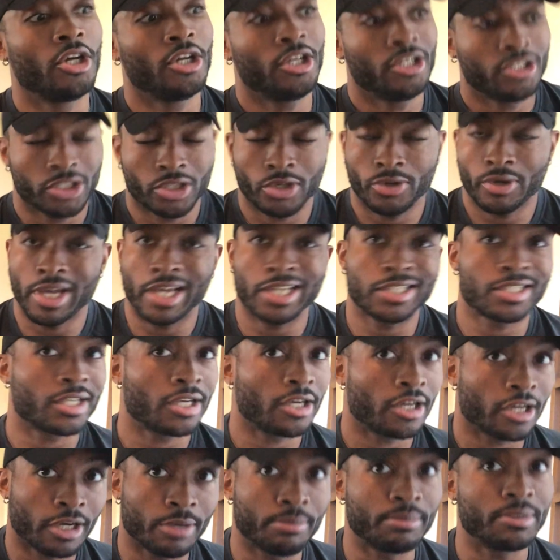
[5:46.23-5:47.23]
So that's the
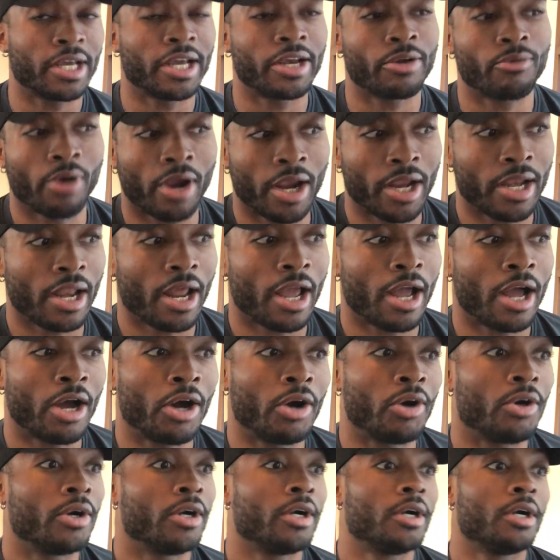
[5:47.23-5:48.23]
update right
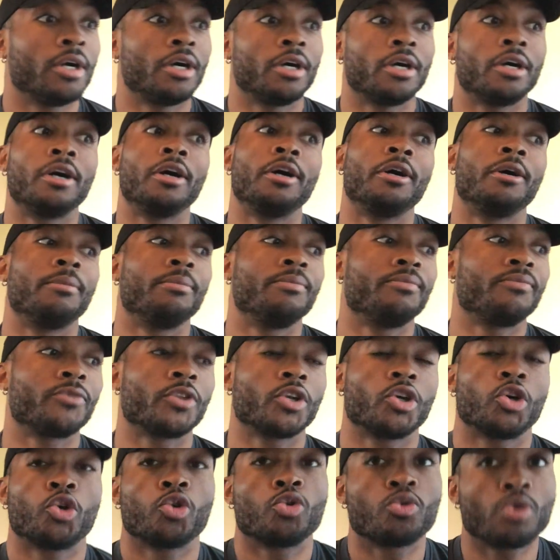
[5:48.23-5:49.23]
now.
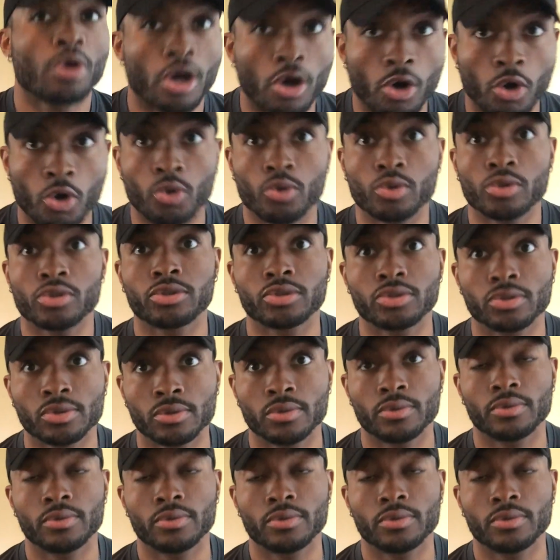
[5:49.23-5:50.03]
Who knows?